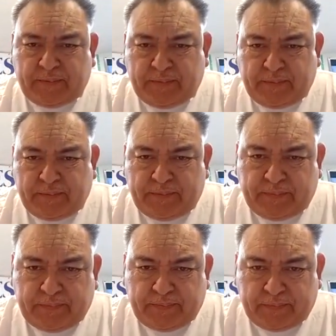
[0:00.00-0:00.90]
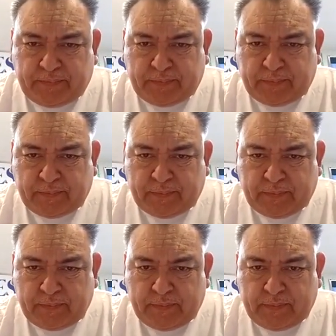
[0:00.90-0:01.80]
What, what God does for the
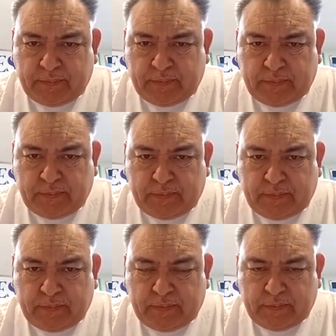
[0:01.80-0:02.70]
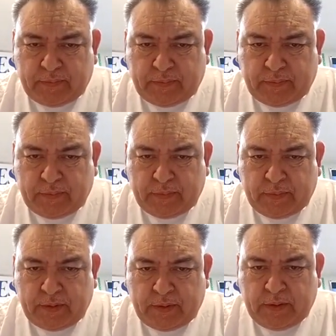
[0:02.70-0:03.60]
woman, gonna do that
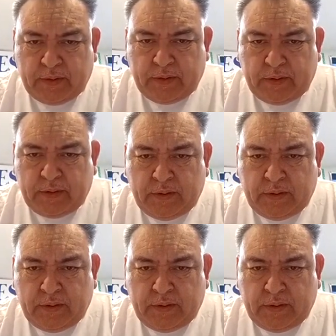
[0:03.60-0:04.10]
in my life.